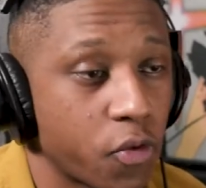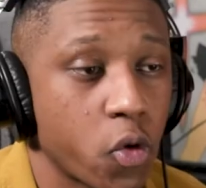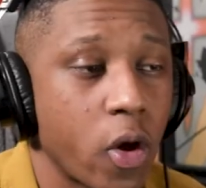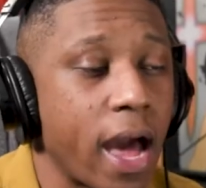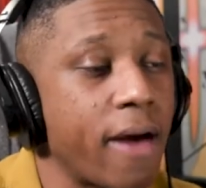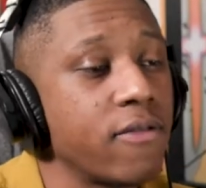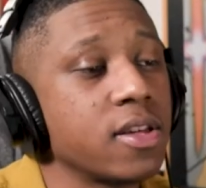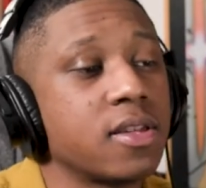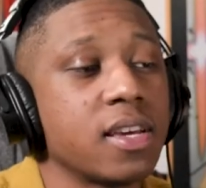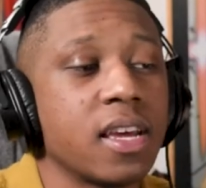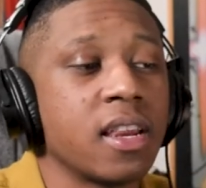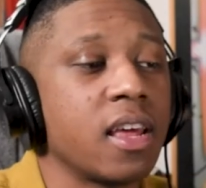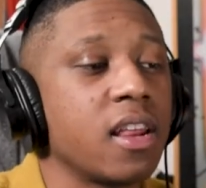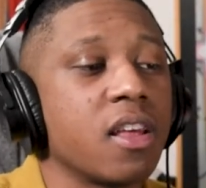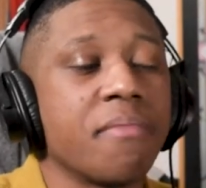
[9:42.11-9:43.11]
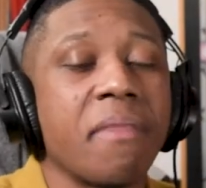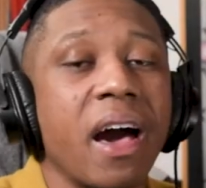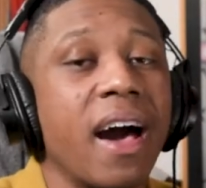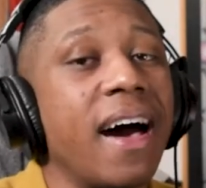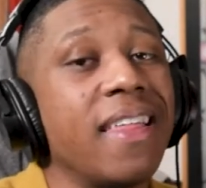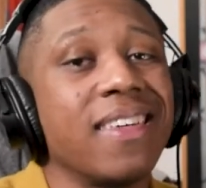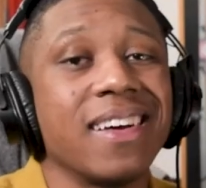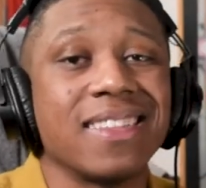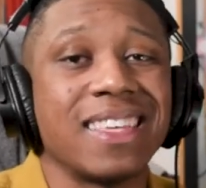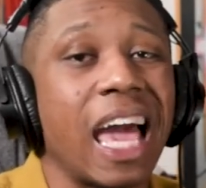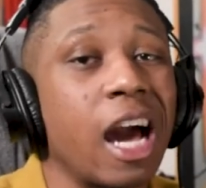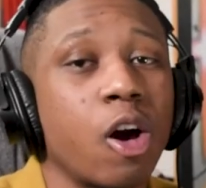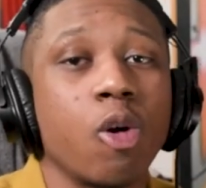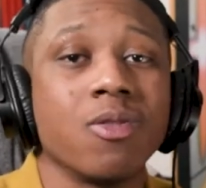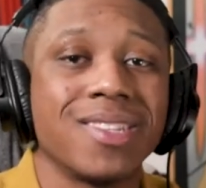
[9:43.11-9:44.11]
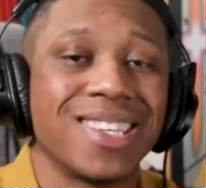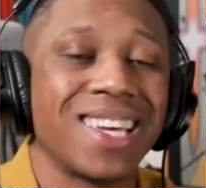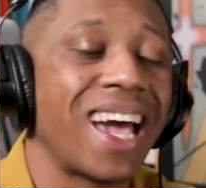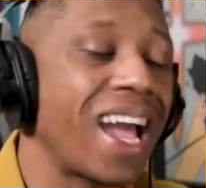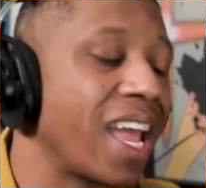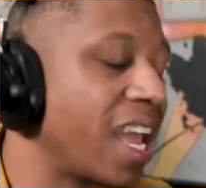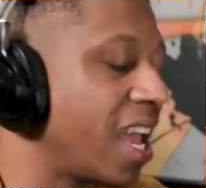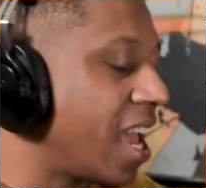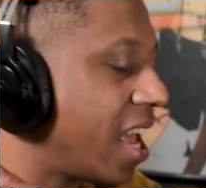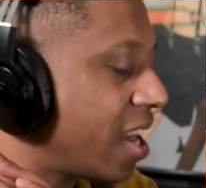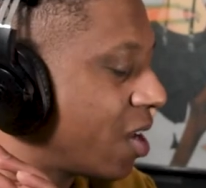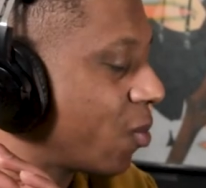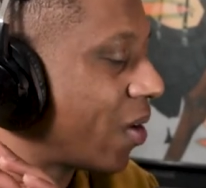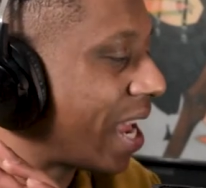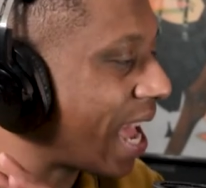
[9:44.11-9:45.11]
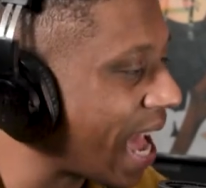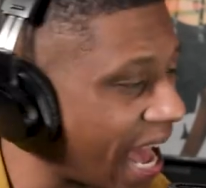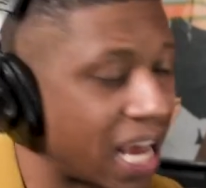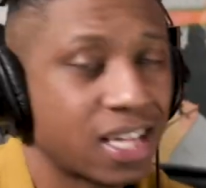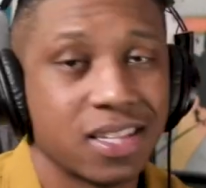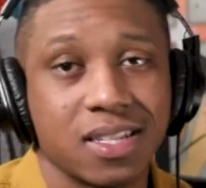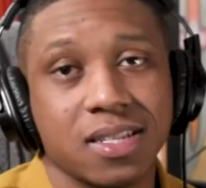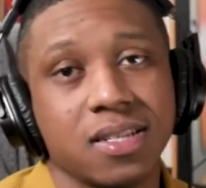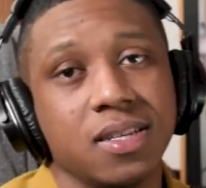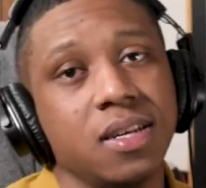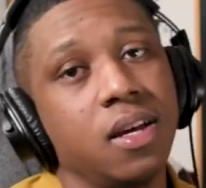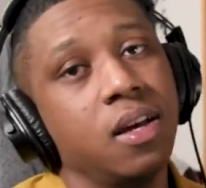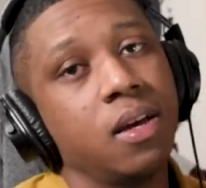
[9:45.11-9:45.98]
If you haven't seen any of my other Attack on Titan reactions,